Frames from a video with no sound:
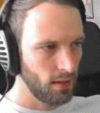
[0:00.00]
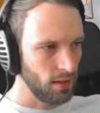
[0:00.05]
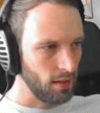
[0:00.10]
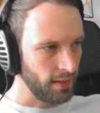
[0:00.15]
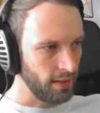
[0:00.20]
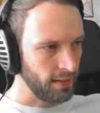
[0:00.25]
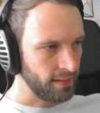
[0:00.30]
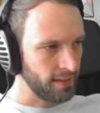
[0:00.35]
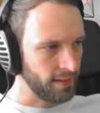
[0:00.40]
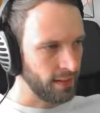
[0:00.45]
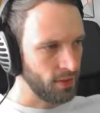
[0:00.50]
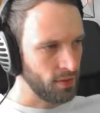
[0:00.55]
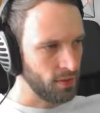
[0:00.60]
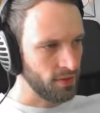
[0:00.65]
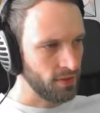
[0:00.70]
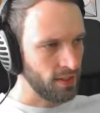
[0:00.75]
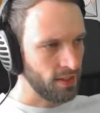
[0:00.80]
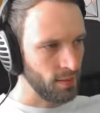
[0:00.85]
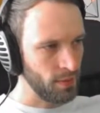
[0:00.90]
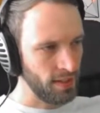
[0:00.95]
Like a
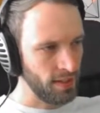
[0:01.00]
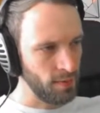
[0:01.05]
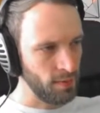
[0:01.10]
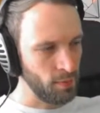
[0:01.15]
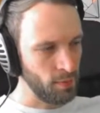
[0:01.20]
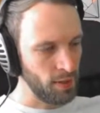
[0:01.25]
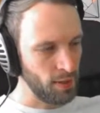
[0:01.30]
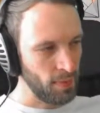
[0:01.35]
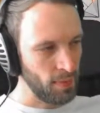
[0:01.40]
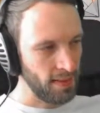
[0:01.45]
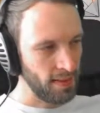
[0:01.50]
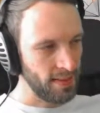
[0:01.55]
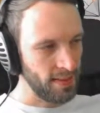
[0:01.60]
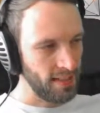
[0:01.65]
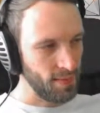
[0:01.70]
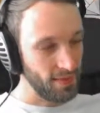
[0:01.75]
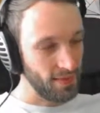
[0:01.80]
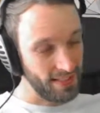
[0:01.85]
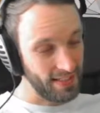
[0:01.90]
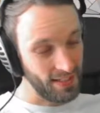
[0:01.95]
tycoon type of thing, but a space
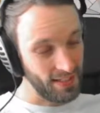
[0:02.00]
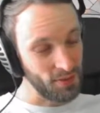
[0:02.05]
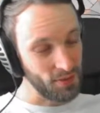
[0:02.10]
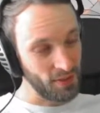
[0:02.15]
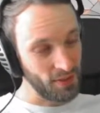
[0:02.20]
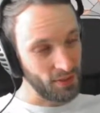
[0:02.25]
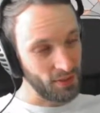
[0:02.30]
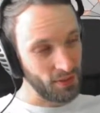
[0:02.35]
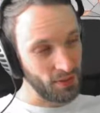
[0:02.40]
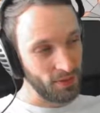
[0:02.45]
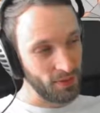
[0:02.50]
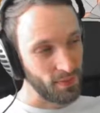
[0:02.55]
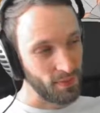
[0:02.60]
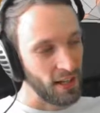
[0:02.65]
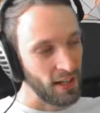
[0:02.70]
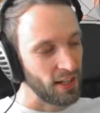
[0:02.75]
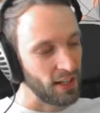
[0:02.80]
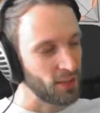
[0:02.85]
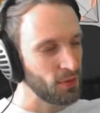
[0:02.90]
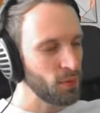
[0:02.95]
lab. It sounds really cool.
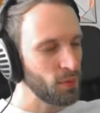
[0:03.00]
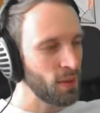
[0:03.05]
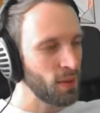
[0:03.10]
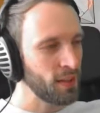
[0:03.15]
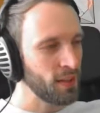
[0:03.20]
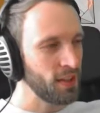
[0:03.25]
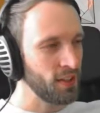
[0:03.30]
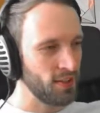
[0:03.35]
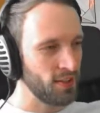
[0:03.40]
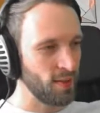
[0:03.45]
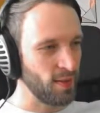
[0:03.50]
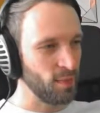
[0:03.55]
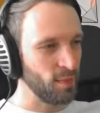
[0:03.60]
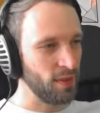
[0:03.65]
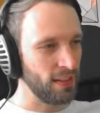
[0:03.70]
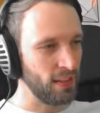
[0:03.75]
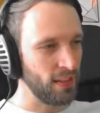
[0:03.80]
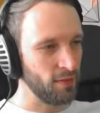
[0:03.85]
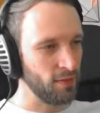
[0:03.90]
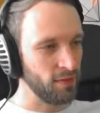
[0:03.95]
You were working on
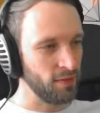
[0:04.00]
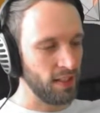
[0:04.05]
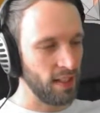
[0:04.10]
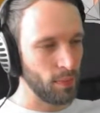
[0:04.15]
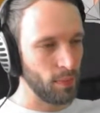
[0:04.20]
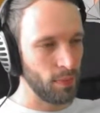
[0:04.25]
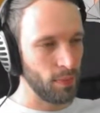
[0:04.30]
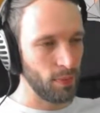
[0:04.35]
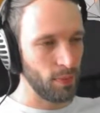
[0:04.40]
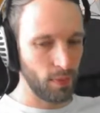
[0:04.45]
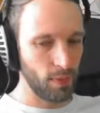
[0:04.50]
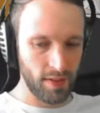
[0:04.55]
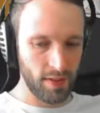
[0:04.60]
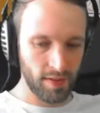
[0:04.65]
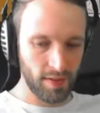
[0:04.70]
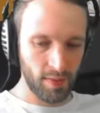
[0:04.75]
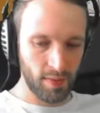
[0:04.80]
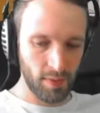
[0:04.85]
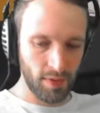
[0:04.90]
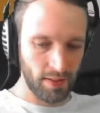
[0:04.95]
something, That'll Flap, with
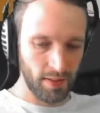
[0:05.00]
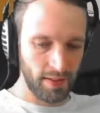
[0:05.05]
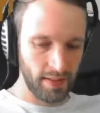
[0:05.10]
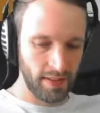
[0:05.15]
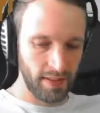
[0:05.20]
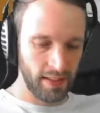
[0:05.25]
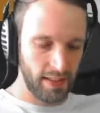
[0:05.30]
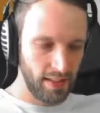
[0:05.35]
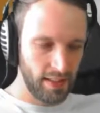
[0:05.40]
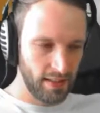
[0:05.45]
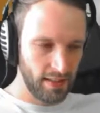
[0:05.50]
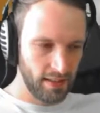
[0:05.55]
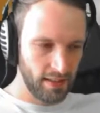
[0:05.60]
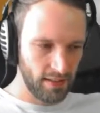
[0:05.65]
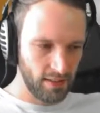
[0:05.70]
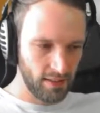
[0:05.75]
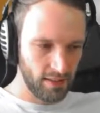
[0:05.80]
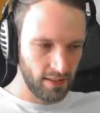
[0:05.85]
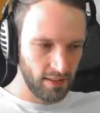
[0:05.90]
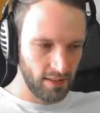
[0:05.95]
someone that
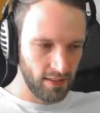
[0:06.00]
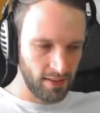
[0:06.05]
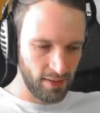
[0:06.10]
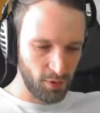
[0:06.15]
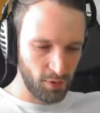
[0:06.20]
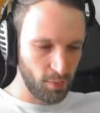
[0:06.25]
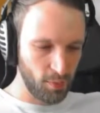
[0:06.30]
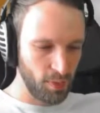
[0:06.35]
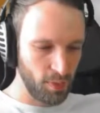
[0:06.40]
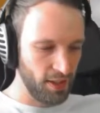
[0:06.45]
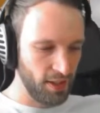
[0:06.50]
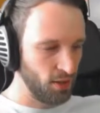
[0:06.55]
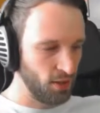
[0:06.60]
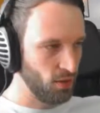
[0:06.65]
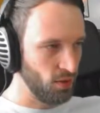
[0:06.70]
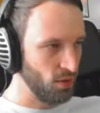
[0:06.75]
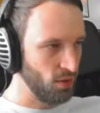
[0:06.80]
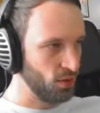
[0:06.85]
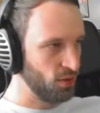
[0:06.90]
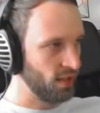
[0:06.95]
I think was pretty
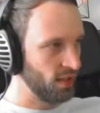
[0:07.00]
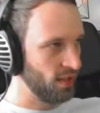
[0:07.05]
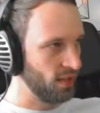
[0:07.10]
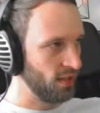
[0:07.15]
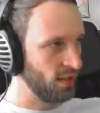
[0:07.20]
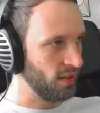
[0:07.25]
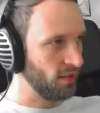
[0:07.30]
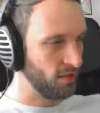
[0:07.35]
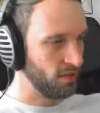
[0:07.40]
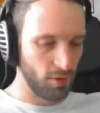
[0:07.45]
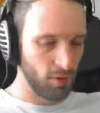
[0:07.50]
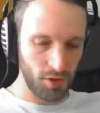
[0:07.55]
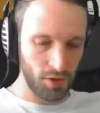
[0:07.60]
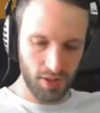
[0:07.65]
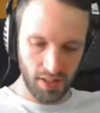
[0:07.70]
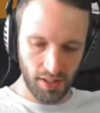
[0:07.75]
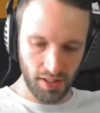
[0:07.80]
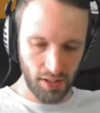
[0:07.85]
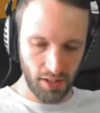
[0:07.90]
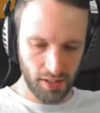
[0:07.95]
huge and
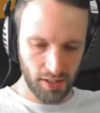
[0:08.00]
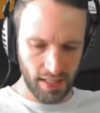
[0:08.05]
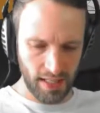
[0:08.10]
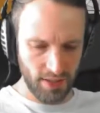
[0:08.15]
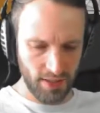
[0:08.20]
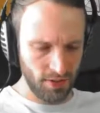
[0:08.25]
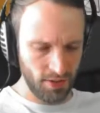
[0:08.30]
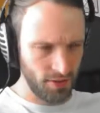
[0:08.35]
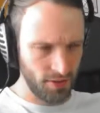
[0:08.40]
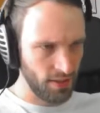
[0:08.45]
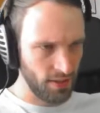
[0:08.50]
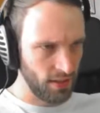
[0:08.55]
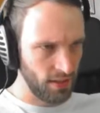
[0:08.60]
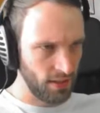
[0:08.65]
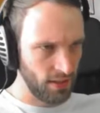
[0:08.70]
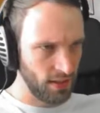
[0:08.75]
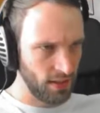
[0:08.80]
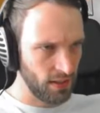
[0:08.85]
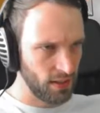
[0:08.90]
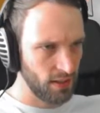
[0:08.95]
unfortunately got cancelled, I
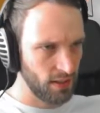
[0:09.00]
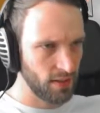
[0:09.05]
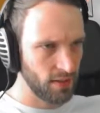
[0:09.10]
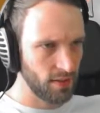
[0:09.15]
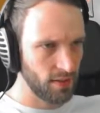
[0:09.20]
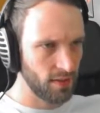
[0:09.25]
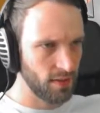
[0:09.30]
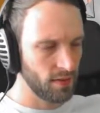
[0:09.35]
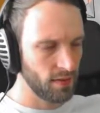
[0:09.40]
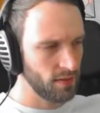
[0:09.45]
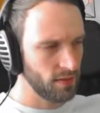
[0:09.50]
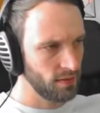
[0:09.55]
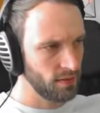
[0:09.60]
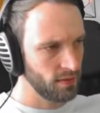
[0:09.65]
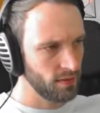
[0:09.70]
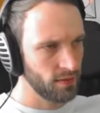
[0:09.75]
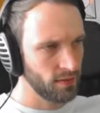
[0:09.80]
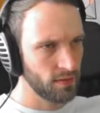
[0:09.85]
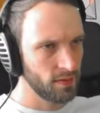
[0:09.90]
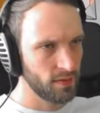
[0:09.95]
think.
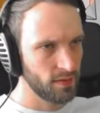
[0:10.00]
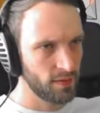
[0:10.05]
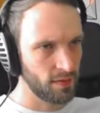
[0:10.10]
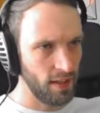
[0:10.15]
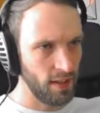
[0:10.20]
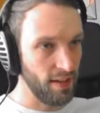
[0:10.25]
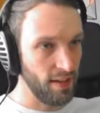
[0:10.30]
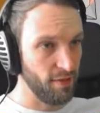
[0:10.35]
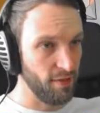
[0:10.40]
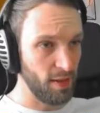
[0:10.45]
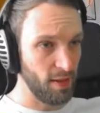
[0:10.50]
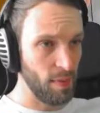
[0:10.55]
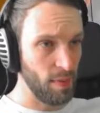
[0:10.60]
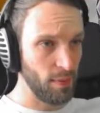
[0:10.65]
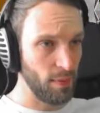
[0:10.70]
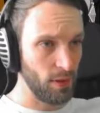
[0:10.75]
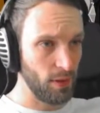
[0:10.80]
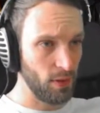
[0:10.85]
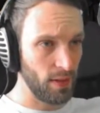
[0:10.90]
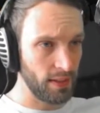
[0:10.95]
If I
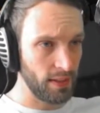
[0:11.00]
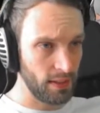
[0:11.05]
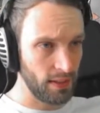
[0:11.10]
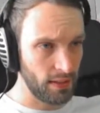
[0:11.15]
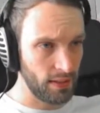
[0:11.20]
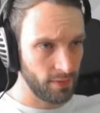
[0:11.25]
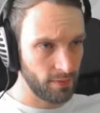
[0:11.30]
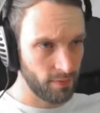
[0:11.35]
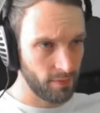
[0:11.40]
remember correctly.